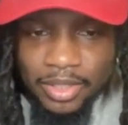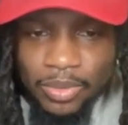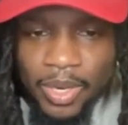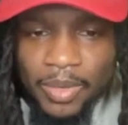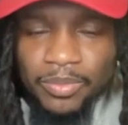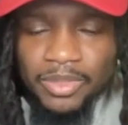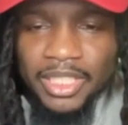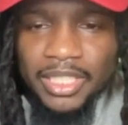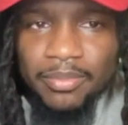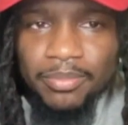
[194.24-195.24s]
Football. Wait, did
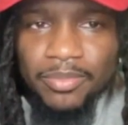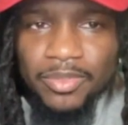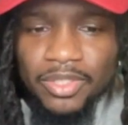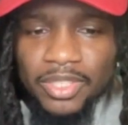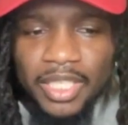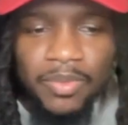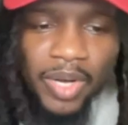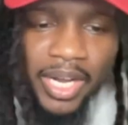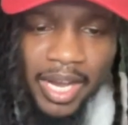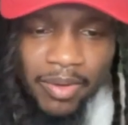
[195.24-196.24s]
he? He
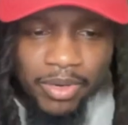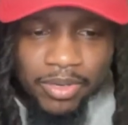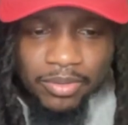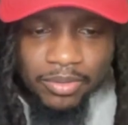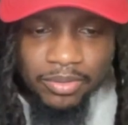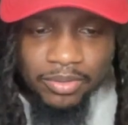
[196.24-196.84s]
ran that wrong.